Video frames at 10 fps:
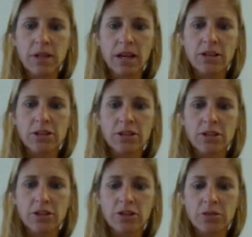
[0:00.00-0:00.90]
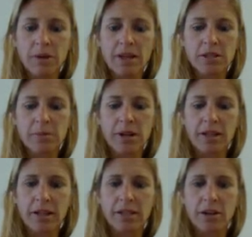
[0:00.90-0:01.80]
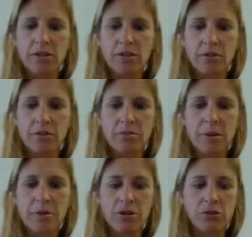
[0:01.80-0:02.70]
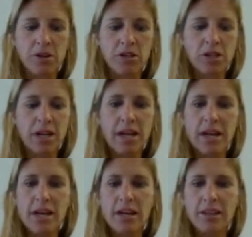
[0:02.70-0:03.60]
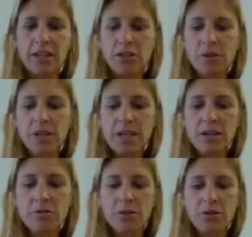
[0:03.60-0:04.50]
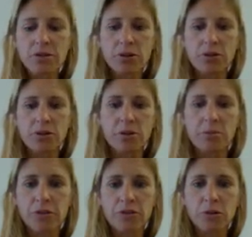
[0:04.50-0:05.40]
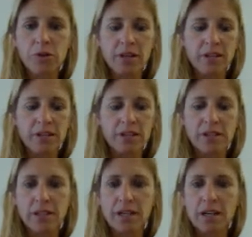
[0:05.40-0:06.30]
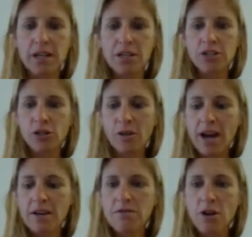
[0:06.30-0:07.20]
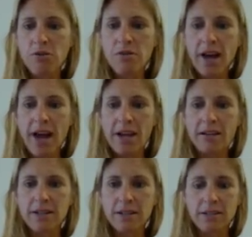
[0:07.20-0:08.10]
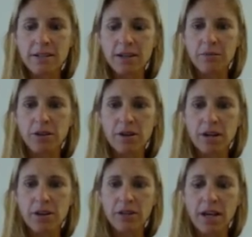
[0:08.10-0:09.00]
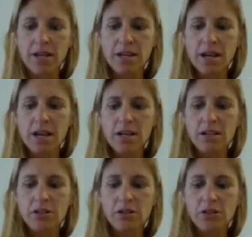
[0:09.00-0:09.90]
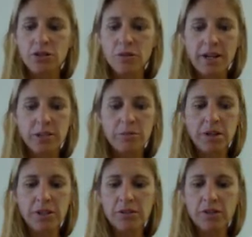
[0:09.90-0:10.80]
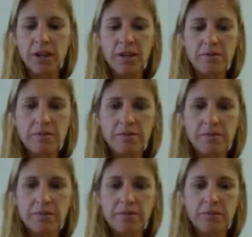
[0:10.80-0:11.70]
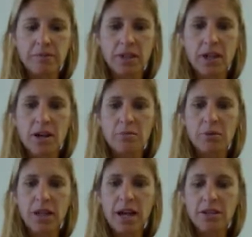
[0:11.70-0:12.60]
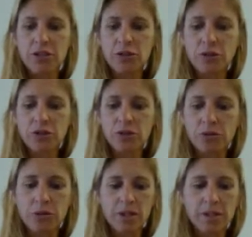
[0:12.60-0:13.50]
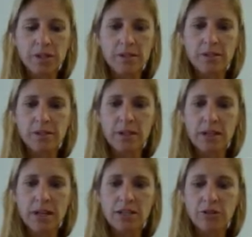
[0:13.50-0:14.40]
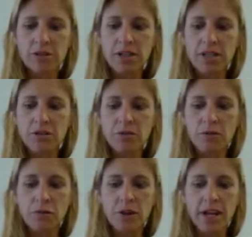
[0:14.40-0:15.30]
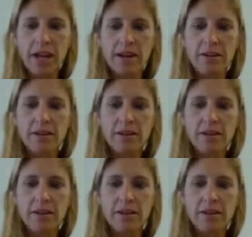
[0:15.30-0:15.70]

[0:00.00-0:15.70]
and just excuse my spelling as I go through and my punctuation, that's going to equal the total number of toys. So I know that, I'm going to go down another line, 2x plus 3 plus George's toys is going to equal 48.